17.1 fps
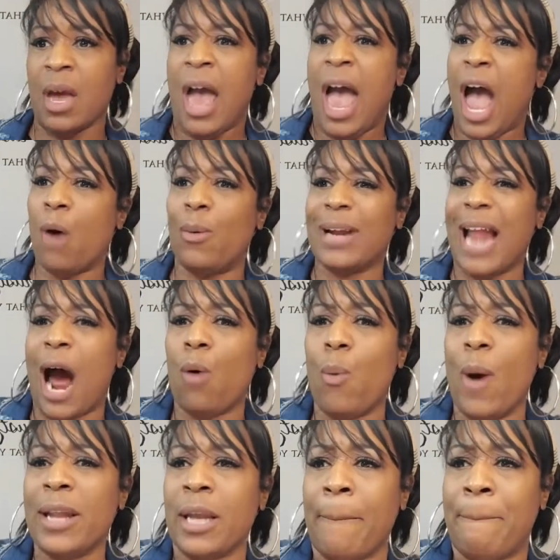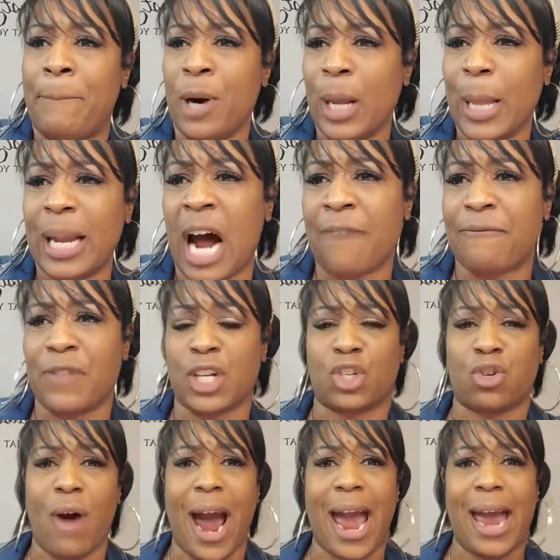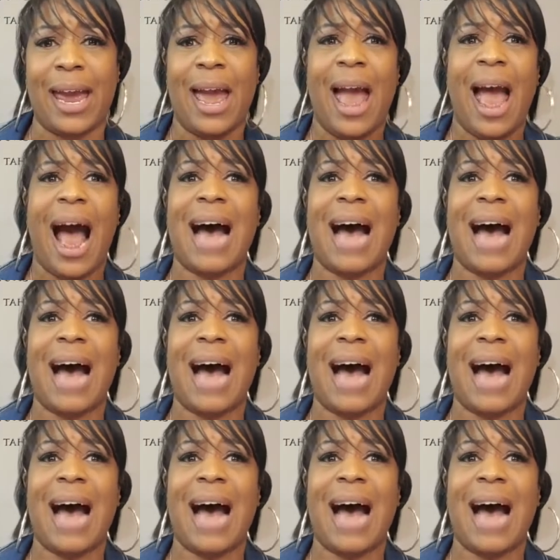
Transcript: And when I went to pull it off the tray,